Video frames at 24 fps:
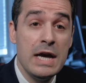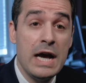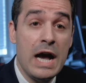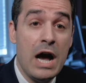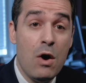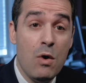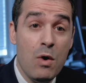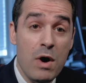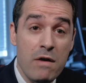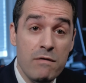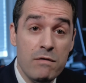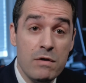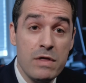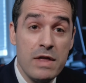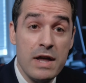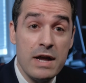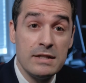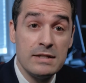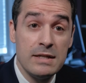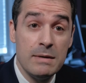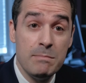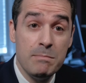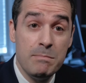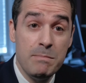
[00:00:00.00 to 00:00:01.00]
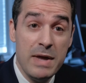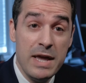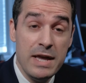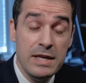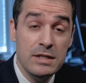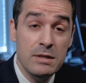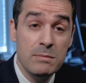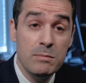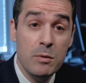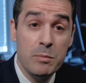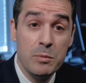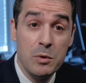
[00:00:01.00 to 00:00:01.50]
However, there are some
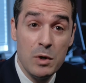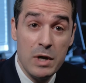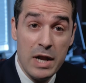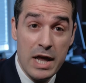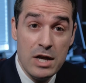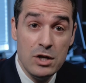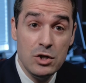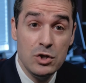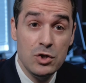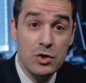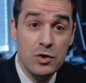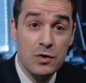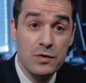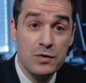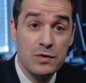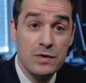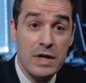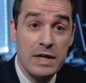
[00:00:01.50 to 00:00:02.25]
patient populations